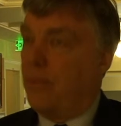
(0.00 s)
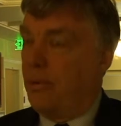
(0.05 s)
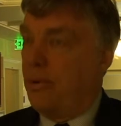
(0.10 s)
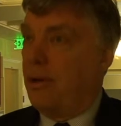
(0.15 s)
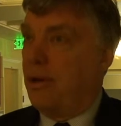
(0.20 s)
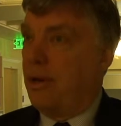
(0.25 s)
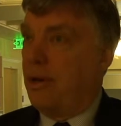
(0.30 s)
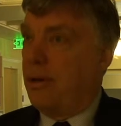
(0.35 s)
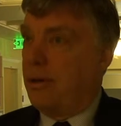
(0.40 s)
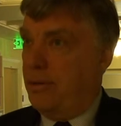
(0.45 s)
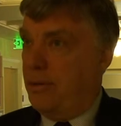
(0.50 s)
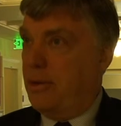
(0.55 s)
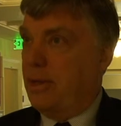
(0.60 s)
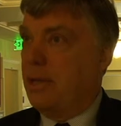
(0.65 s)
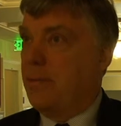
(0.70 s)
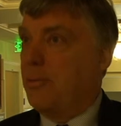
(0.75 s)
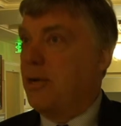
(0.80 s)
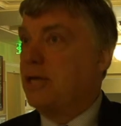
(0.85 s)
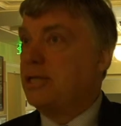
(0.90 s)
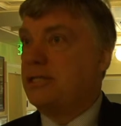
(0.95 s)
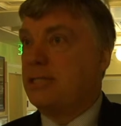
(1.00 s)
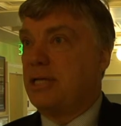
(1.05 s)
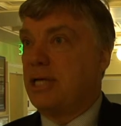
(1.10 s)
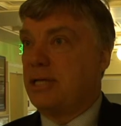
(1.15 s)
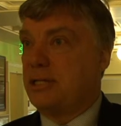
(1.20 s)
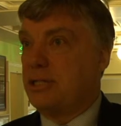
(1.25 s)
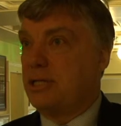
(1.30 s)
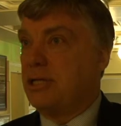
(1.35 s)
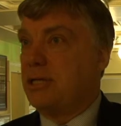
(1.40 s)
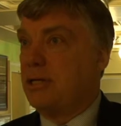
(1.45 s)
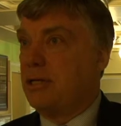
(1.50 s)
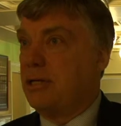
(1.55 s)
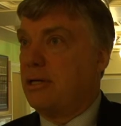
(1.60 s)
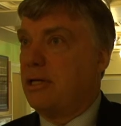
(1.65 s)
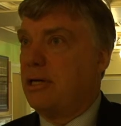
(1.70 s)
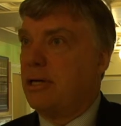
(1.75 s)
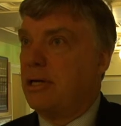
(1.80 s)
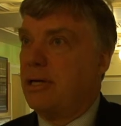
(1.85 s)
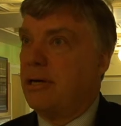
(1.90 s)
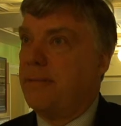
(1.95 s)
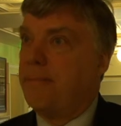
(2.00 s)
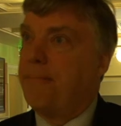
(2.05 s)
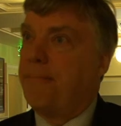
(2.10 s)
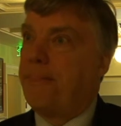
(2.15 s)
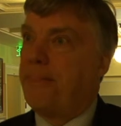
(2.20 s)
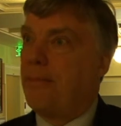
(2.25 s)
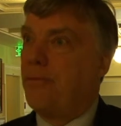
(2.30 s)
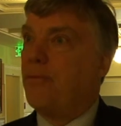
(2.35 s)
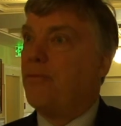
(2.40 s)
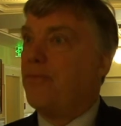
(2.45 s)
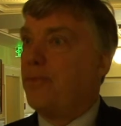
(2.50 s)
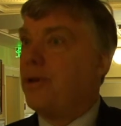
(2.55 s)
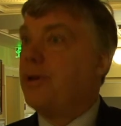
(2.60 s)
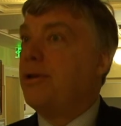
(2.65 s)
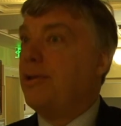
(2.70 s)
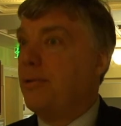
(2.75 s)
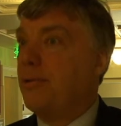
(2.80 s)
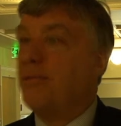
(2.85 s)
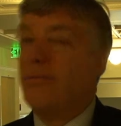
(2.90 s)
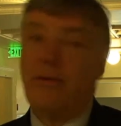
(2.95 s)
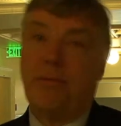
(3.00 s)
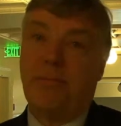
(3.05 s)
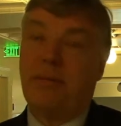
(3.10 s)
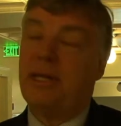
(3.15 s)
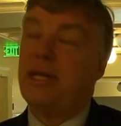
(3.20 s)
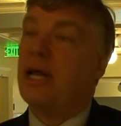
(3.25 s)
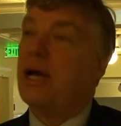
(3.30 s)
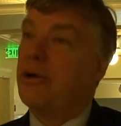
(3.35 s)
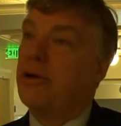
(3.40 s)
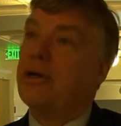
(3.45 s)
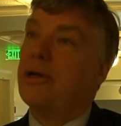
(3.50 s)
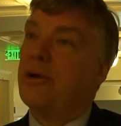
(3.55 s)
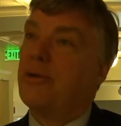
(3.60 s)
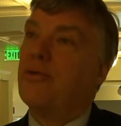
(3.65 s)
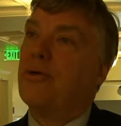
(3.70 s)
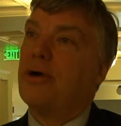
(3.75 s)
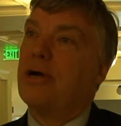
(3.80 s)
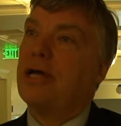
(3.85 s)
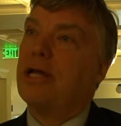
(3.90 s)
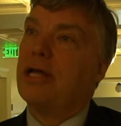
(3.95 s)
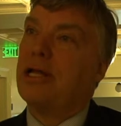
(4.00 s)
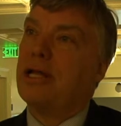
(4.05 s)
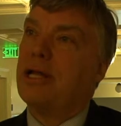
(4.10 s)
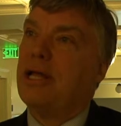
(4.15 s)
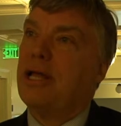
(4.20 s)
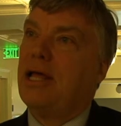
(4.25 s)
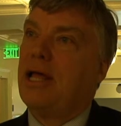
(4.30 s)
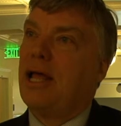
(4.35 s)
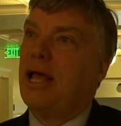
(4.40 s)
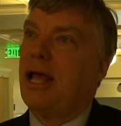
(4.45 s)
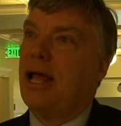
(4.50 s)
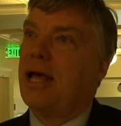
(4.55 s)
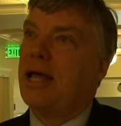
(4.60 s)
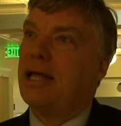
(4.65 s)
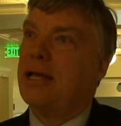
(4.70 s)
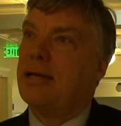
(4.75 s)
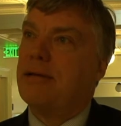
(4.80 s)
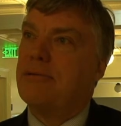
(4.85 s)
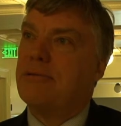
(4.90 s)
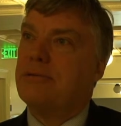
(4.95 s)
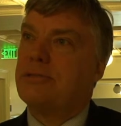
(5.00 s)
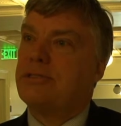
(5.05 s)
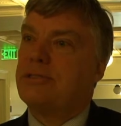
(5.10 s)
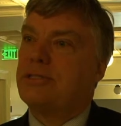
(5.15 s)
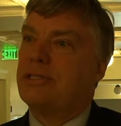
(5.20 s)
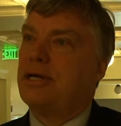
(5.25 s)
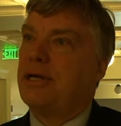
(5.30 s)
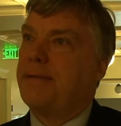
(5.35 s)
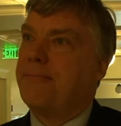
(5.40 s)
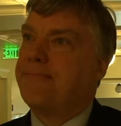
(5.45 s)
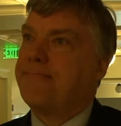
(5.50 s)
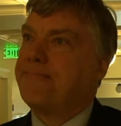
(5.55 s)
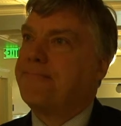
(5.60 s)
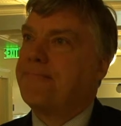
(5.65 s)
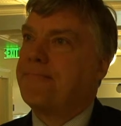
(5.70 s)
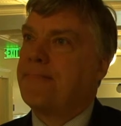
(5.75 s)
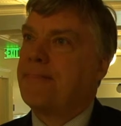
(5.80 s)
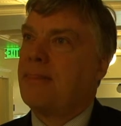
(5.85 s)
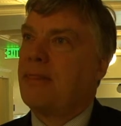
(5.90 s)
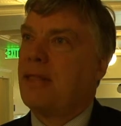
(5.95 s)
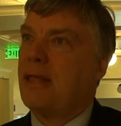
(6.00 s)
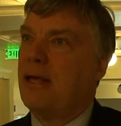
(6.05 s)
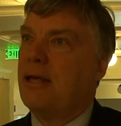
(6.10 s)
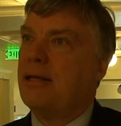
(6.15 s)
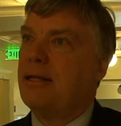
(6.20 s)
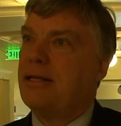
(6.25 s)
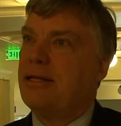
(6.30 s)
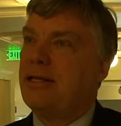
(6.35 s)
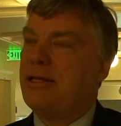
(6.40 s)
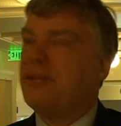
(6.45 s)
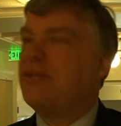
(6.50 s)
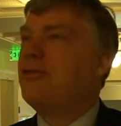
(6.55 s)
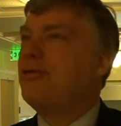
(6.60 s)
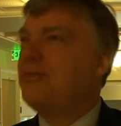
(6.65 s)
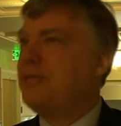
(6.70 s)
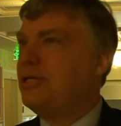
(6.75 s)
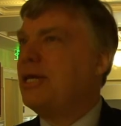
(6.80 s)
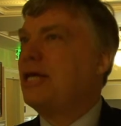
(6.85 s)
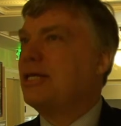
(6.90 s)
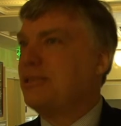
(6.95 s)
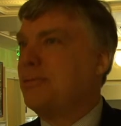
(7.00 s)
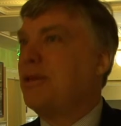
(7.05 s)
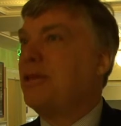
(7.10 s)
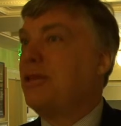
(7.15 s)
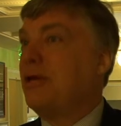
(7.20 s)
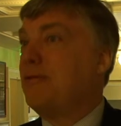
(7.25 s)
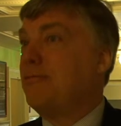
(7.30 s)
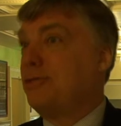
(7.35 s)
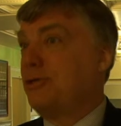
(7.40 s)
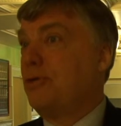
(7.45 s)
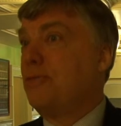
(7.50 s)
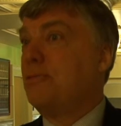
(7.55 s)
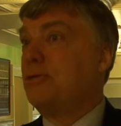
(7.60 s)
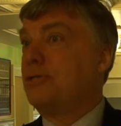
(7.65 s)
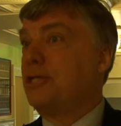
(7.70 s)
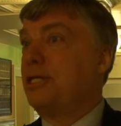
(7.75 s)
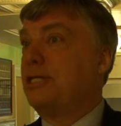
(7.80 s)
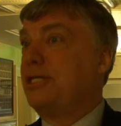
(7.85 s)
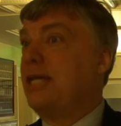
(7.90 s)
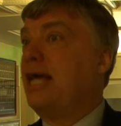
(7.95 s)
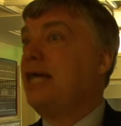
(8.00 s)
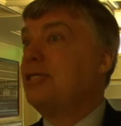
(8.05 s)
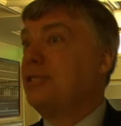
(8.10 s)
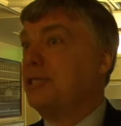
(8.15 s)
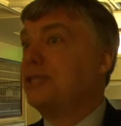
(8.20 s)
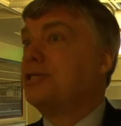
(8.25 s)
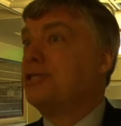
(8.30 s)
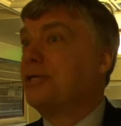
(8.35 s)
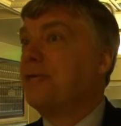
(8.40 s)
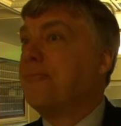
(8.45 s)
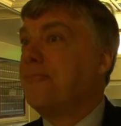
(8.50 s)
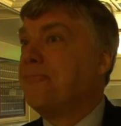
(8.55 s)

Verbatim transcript: uh, in my section um, would would be down here working, and it was um, uh, the enthusiasm I think was almost contagious,